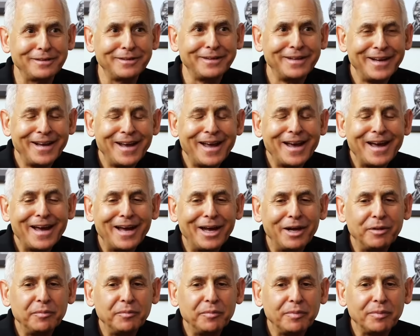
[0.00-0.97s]
and
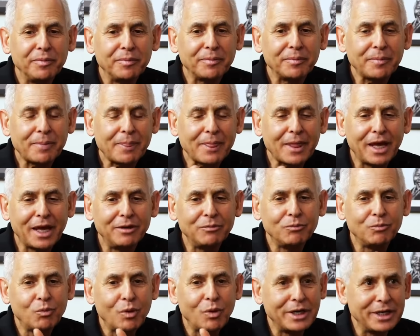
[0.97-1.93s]
um,
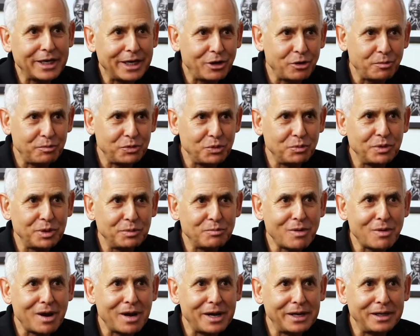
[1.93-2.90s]
and one day I hope you meet
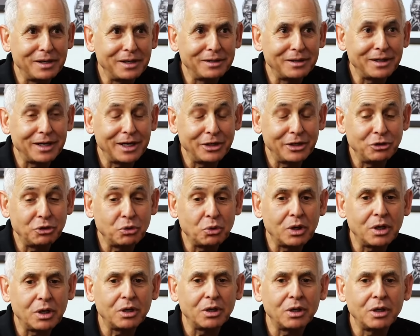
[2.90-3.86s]
mine and, I
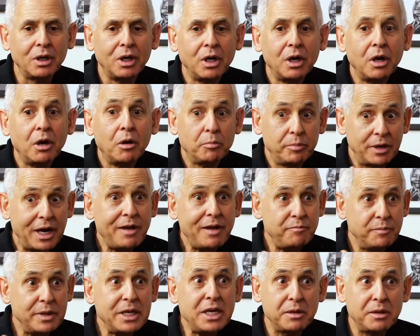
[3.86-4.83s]
adore her. But
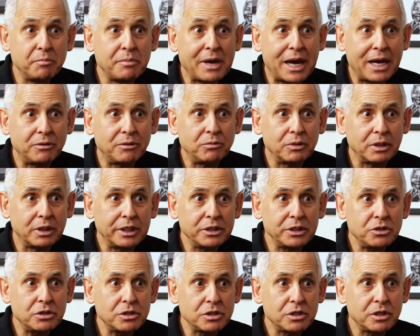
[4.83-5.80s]
I've been in bad
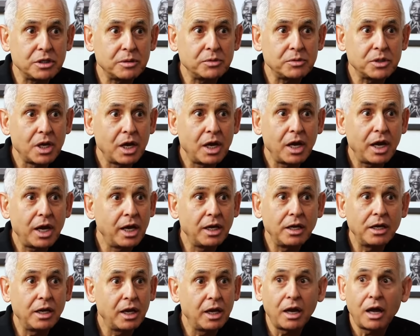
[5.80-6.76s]
relationships. Me too.
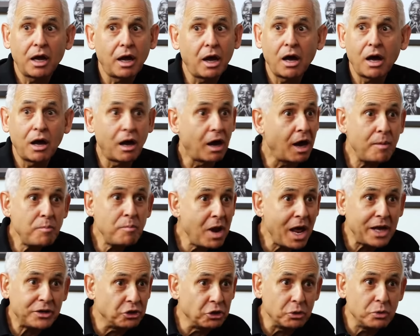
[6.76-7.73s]
And I'm
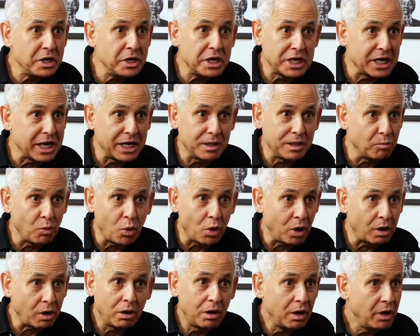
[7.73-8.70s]
not doing it
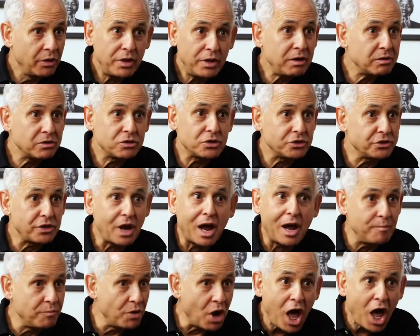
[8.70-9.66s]
anymore. There's just
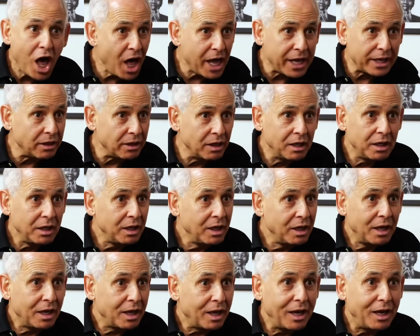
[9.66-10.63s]
I'm not.
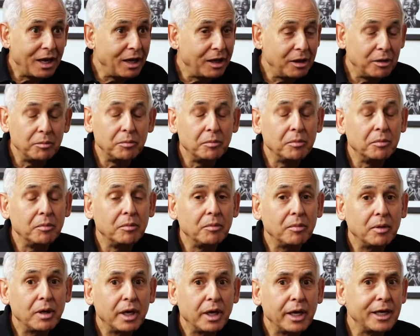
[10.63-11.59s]

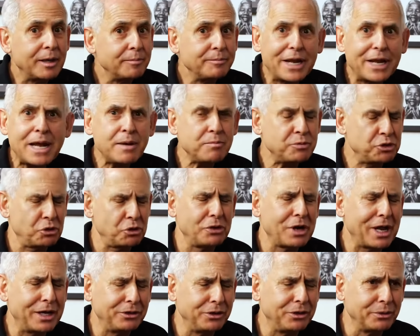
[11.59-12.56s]
Um, and I'm damn sure
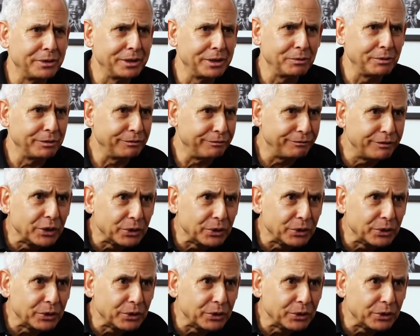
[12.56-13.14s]
not doing it with